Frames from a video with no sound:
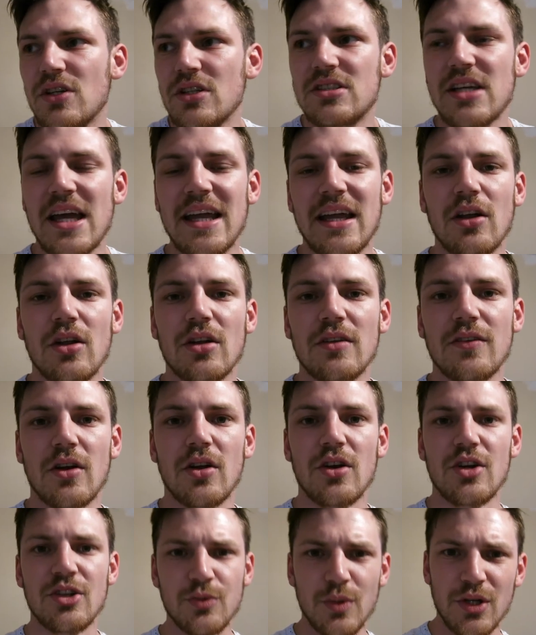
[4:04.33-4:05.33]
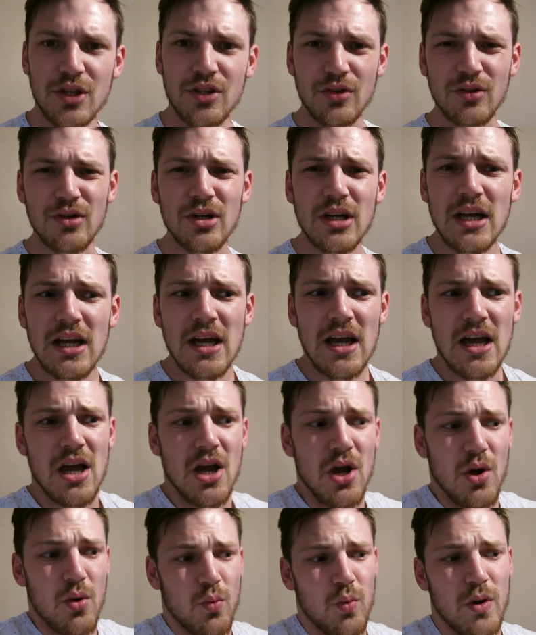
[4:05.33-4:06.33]
Take a lot of clothes with you.
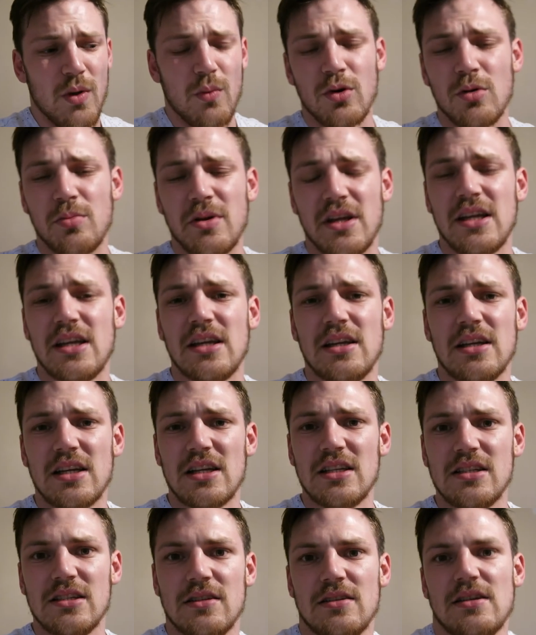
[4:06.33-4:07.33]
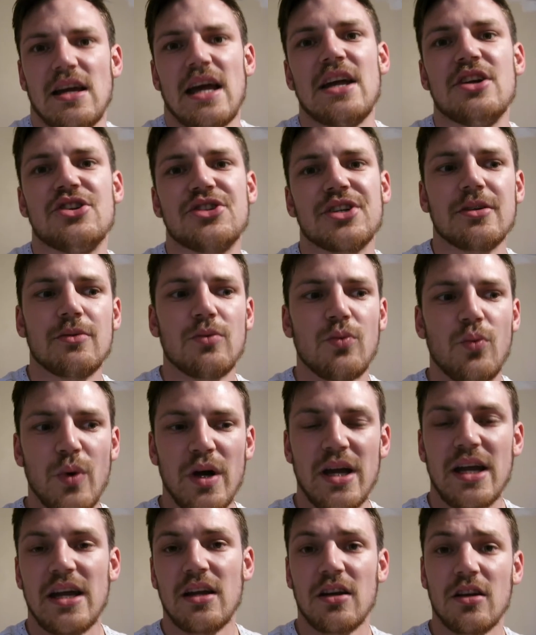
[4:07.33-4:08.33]
We will be in Asia
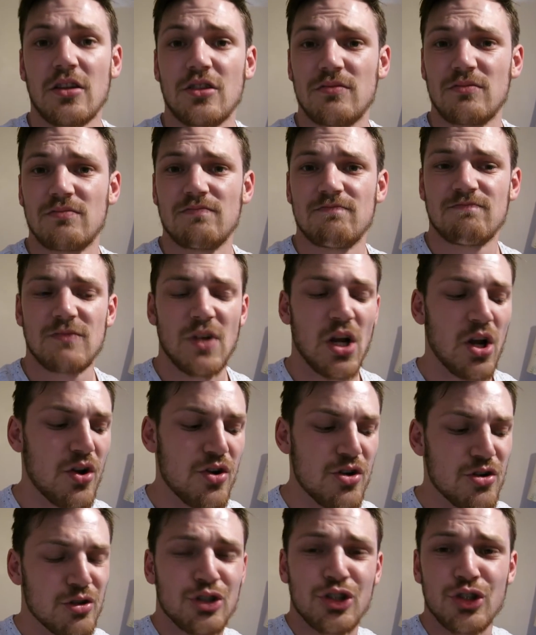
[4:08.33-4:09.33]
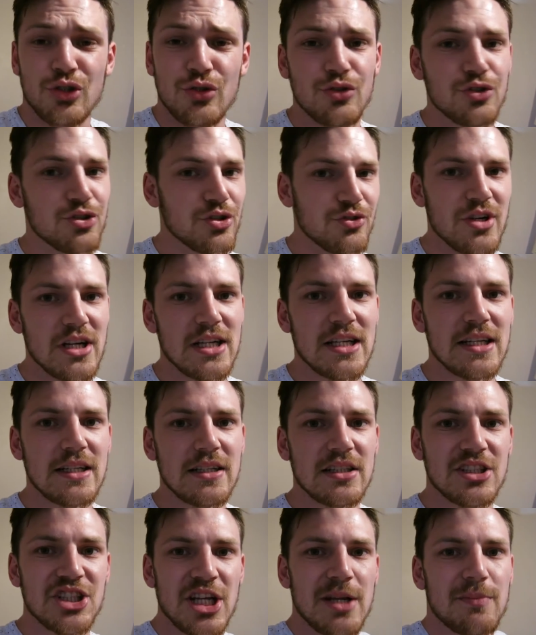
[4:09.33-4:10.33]
where clothes, shoes are
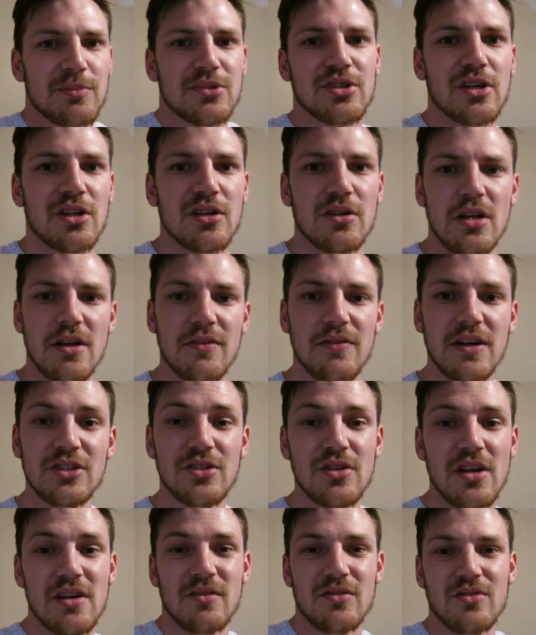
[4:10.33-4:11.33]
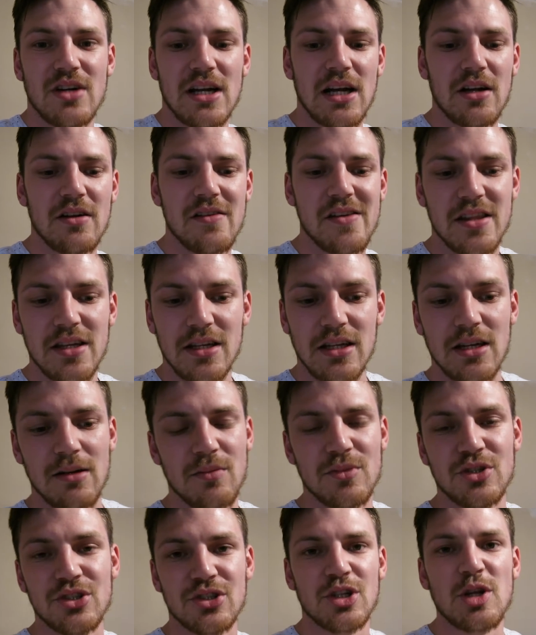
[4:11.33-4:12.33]
really cheap, so if I do ever run out of anything,
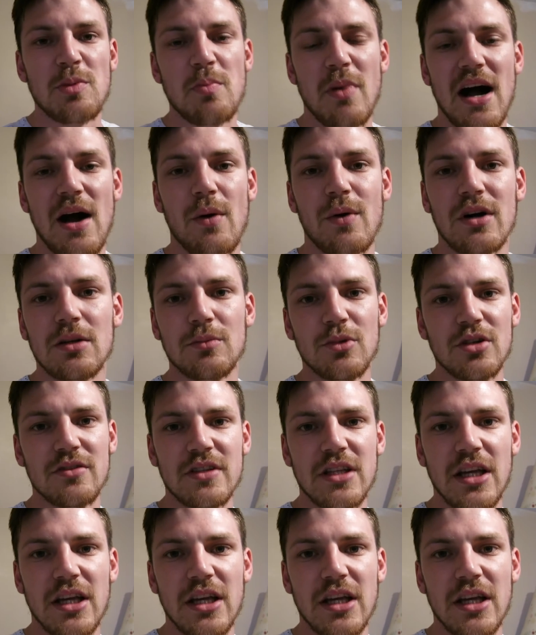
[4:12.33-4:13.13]
I'm just going to buy while I'm over